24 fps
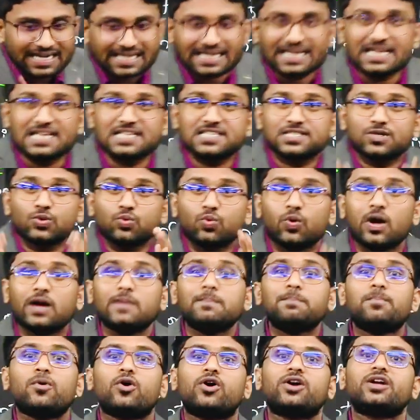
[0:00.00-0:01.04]
at least
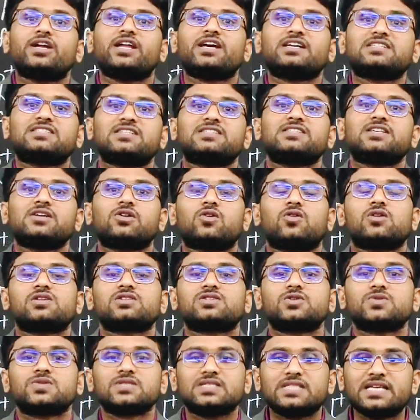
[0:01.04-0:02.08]
one point x is equals
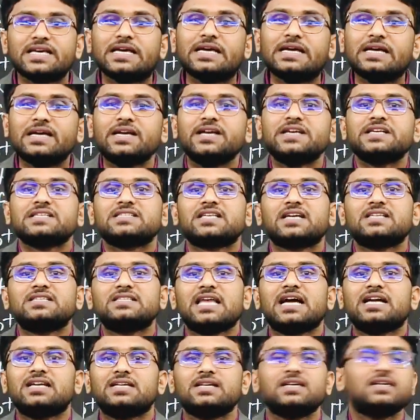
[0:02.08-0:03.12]
to c such
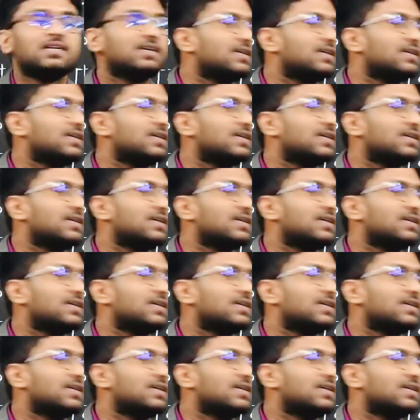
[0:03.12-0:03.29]
that